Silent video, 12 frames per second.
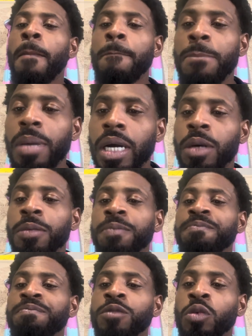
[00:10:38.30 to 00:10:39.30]
But
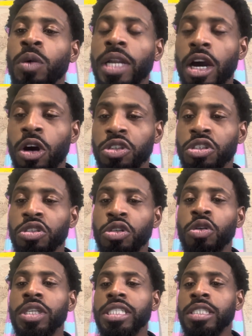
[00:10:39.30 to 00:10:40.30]
what I also
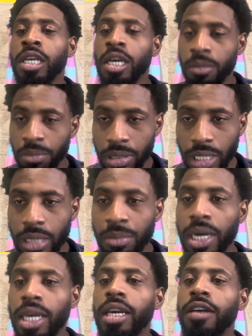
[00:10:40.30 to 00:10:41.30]
do is plug in
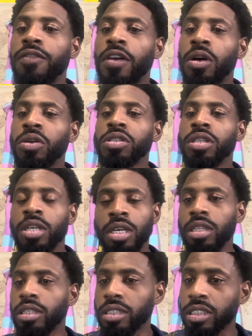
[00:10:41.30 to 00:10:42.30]
my headphones,
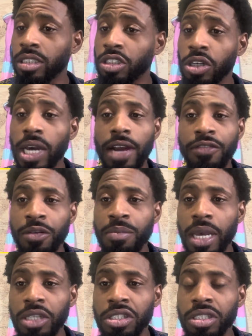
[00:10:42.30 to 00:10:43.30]
listen to
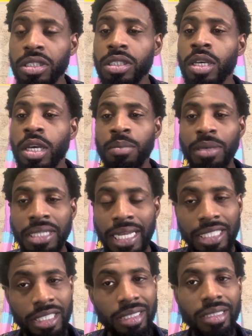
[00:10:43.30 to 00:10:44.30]
affirmations, but
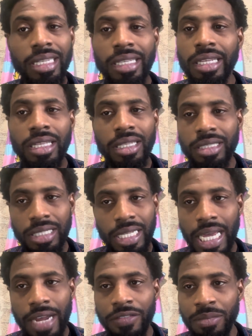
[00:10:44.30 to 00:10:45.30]
not just sit there and listen to
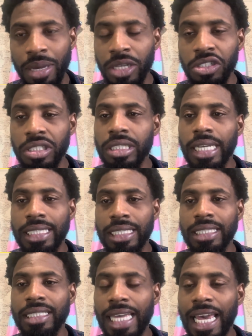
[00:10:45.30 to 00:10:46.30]
affirmations. I
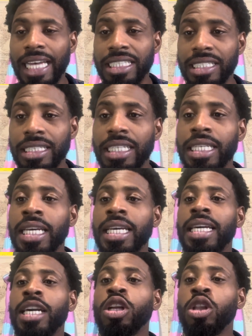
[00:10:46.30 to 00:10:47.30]
just actually
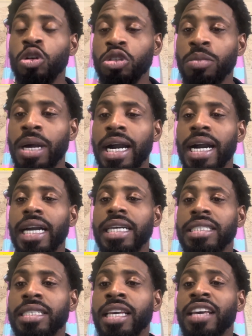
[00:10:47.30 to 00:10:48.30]
close my
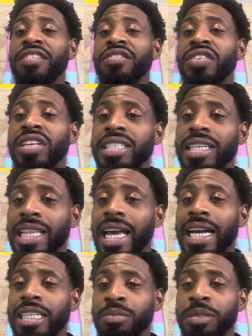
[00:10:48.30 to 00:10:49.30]
eyes,
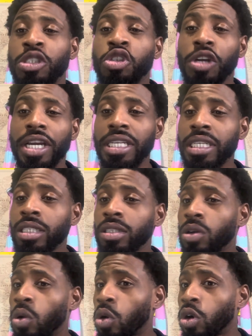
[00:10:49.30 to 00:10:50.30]
visualize me trading,
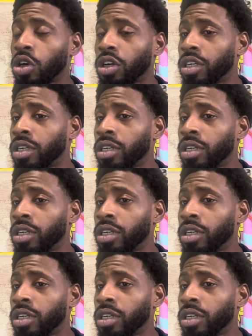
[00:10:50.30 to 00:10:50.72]
or